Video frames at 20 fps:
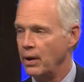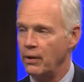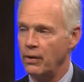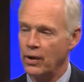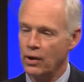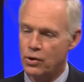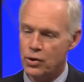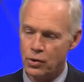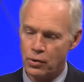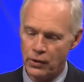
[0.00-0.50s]
And
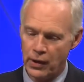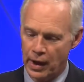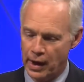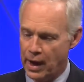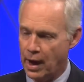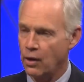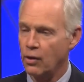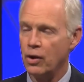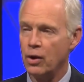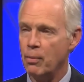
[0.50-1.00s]
they're doing that
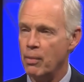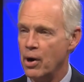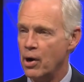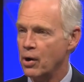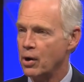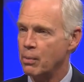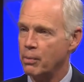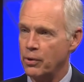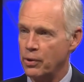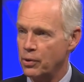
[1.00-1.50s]
not only in
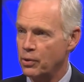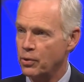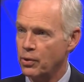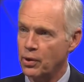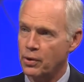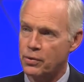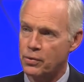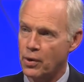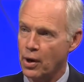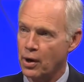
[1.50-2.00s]
America, but they're doing
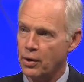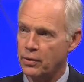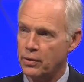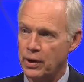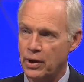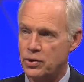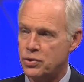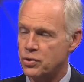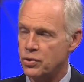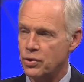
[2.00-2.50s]
it throughout
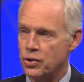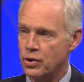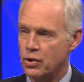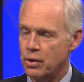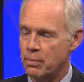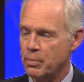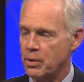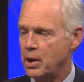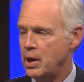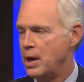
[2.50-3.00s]
Eastern
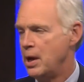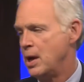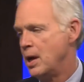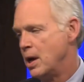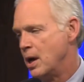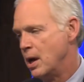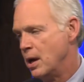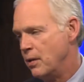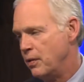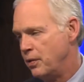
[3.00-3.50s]
Europe.
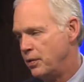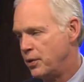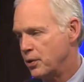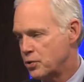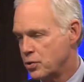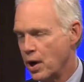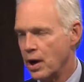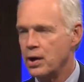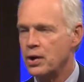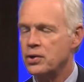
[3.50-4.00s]
They're
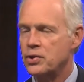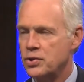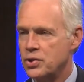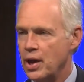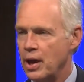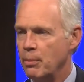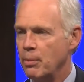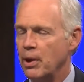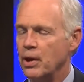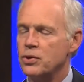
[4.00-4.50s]
trying to
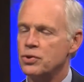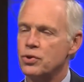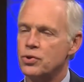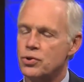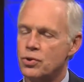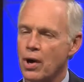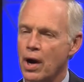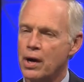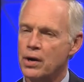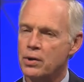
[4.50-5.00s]
destabilize. They're
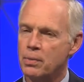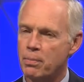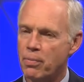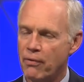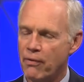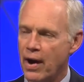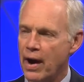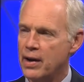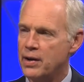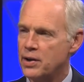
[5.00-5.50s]
trying to
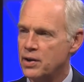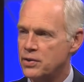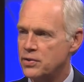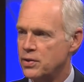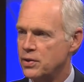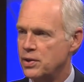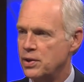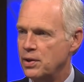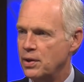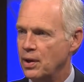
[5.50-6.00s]
provide
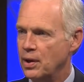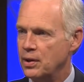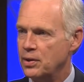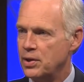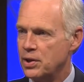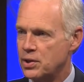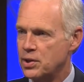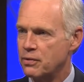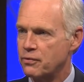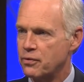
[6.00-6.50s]

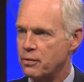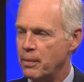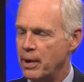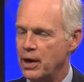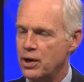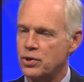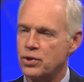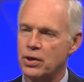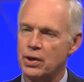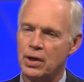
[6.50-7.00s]

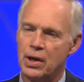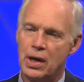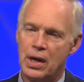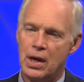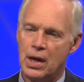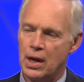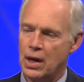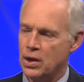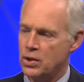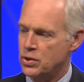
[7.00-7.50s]
disinformation
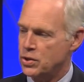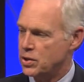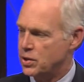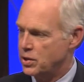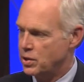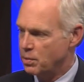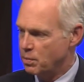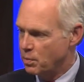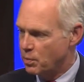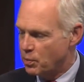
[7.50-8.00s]

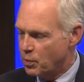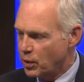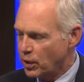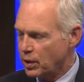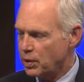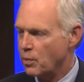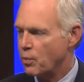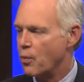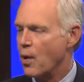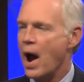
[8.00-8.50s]
to
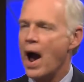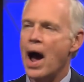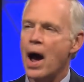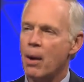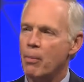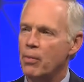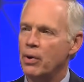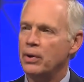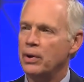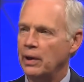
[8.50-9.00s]
really
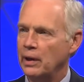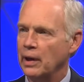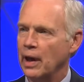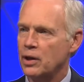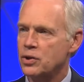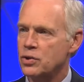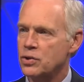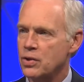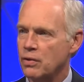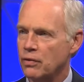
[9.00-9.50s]
rob
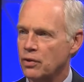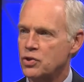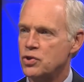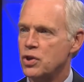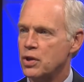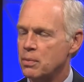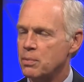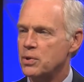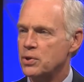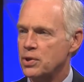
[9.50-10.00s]
elections of
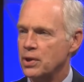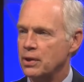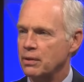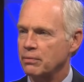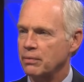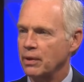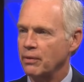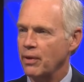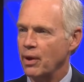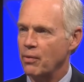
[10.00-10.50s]
legitimacy.
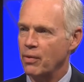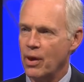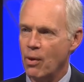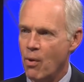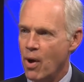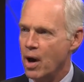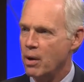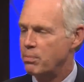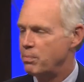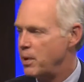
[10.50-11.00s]
They
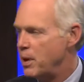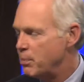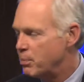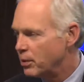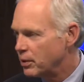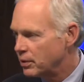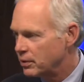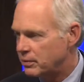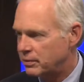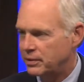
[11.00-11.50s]
want
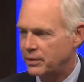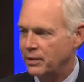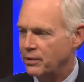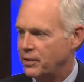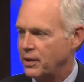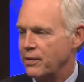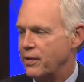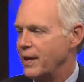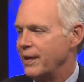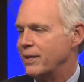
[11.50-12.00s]
people to
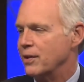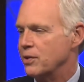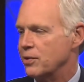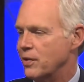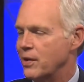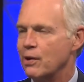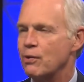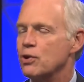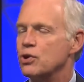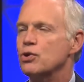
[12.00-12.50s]
think
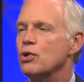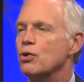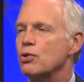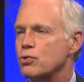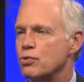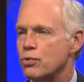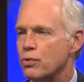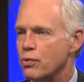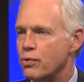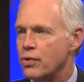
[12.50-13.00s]
there is no
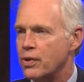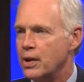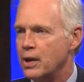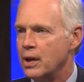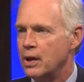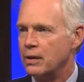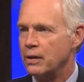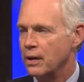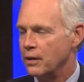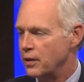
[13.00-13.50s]
truth,
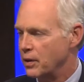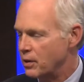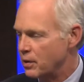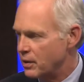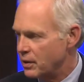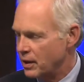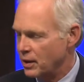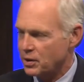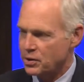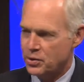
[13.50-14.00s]
that
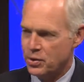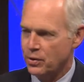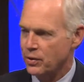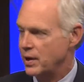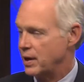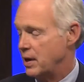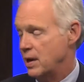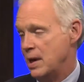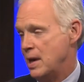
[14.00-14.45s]
they're, you know, so that